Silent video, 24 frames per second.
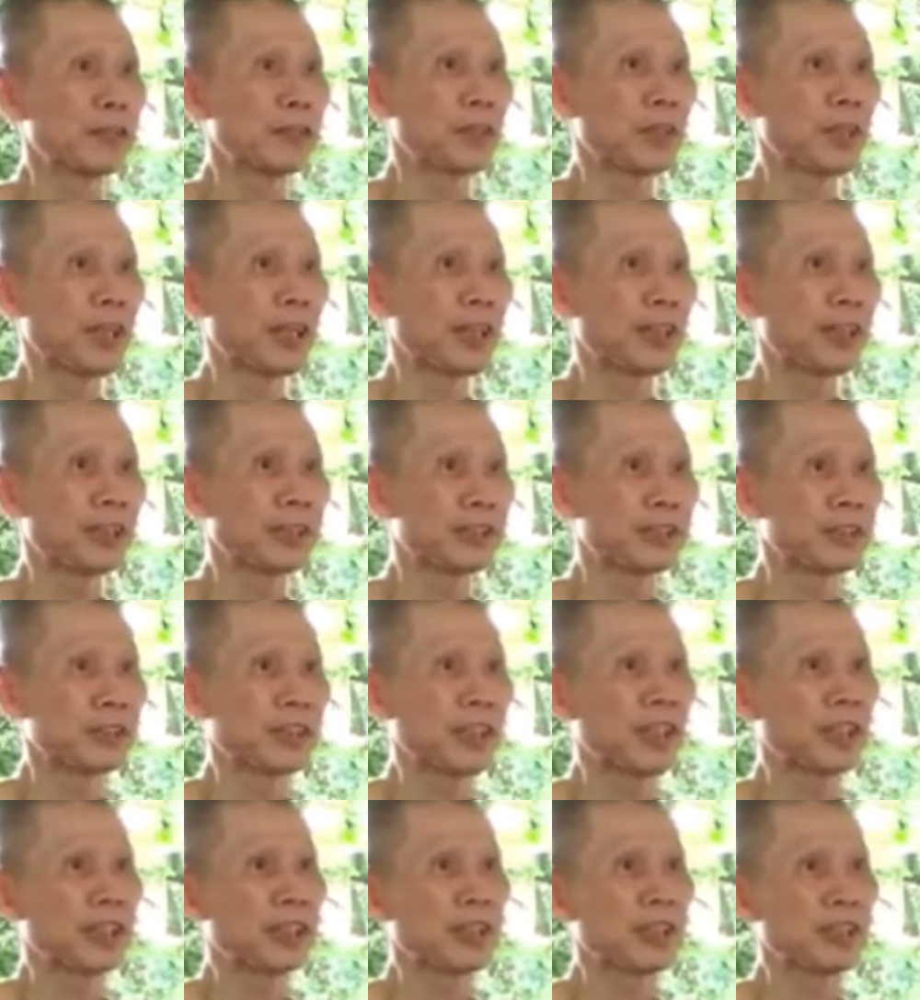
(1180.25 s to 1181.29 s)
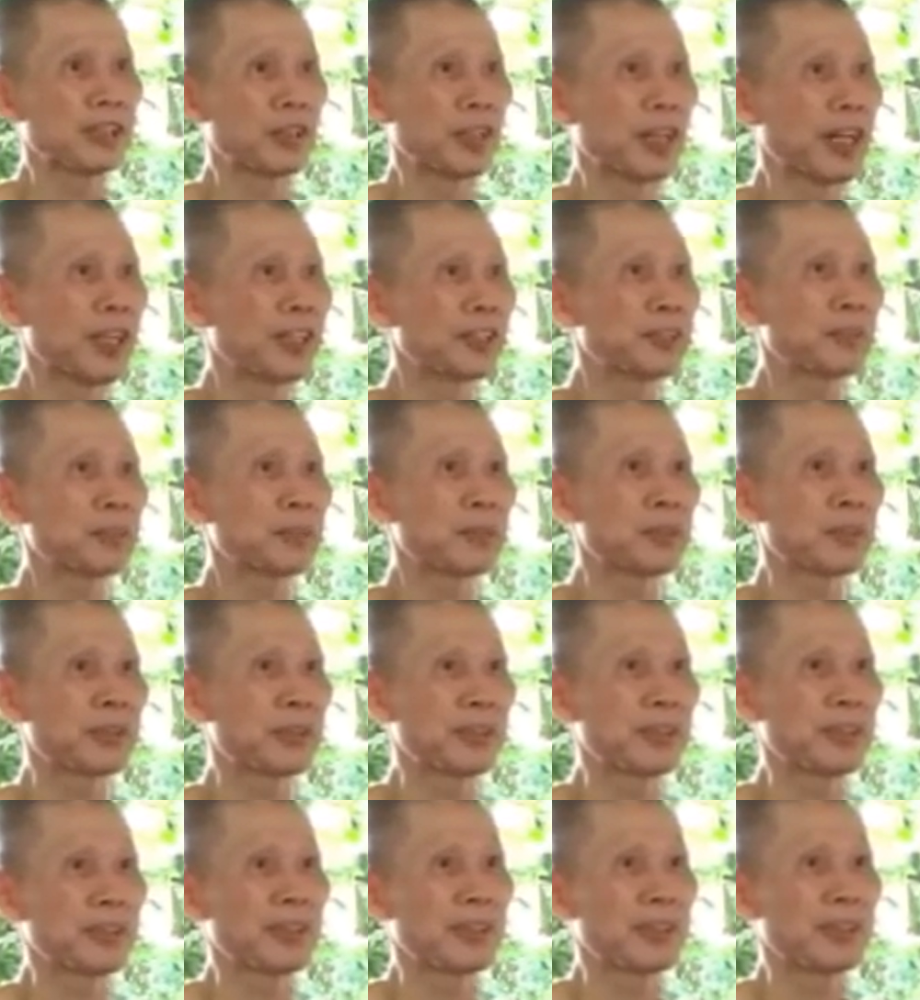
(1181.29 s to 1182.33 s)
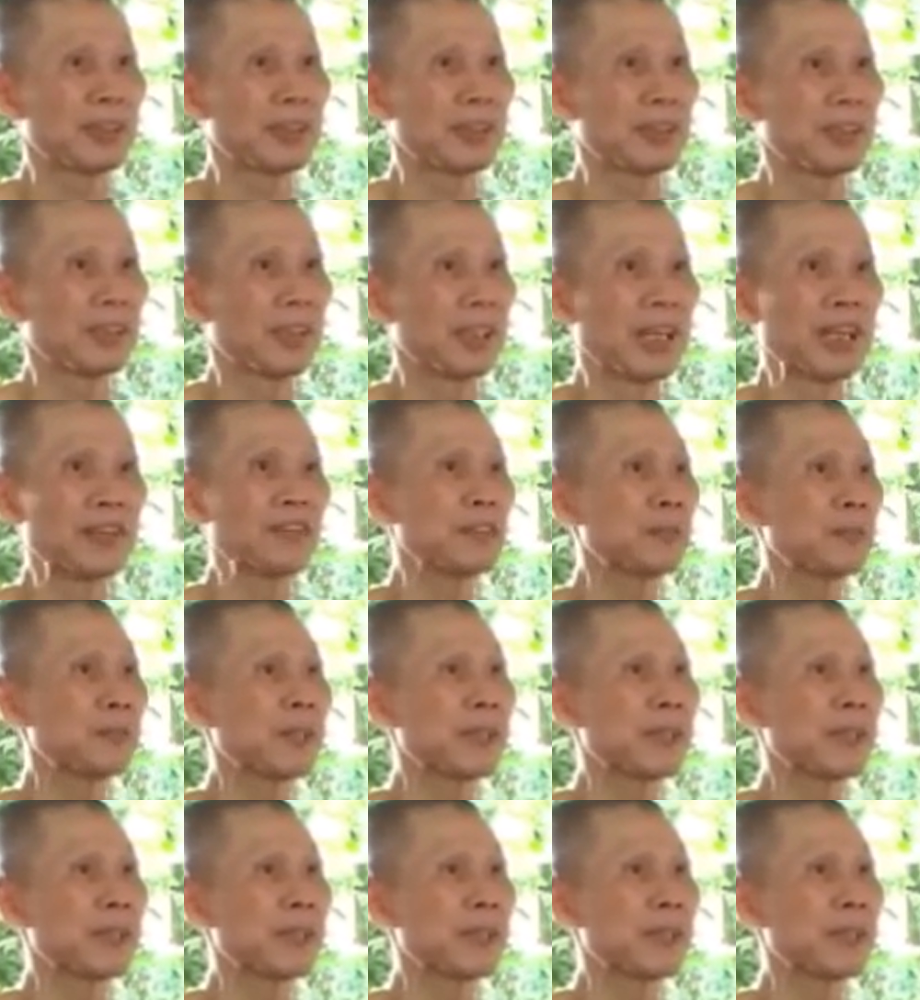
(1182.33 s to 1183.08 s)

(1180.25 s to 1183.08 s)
husband. Everybody has to leave.